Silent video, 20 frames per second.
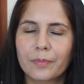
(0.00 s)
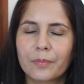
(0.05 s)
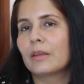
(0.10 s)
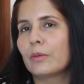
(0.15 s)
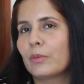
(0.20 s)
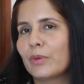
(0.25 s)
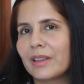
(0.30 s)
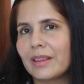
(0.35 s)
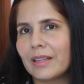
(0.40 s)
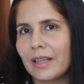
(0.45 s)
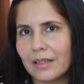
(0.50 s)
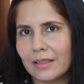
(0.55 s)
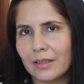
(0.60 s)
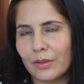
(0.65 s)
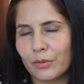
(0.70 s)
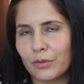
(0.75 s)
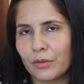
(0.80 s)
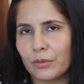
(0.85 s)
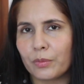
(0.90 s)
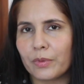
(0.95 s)
With that
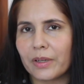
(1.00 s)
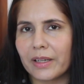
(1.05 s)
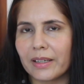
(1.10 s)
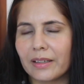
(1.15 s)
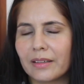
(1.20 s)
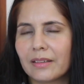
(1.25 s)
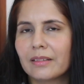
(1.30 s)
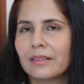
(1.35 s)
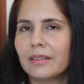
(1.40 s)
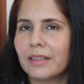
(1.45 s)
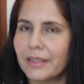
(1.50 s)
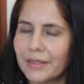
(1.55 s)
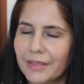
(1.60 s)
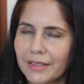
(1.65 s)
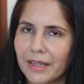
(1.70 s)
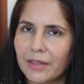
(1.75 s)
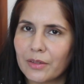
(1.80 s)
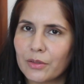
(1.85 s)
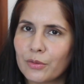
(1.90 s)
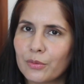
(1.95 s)
out of the way, let's
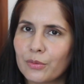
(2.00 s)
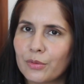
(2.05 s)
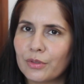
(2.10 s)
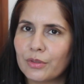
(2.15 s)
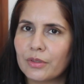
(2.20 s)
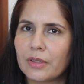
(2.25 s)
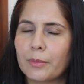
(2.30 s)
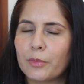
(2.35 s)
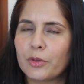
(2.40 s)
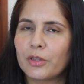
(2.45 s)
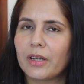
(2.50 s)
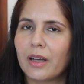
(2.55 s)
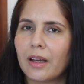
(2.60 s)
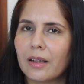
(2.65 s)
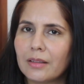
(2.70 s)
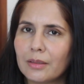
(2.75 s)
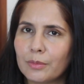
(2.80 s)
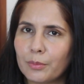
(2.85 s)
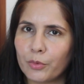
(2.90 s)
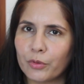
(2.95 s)
get to some of the
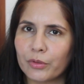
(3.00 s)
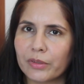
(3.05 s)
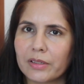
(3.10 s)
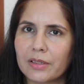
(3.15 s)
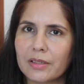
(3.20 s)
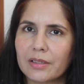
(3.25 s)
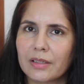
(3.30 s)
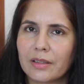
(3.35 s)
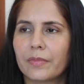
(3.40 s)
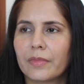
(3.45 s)
other points.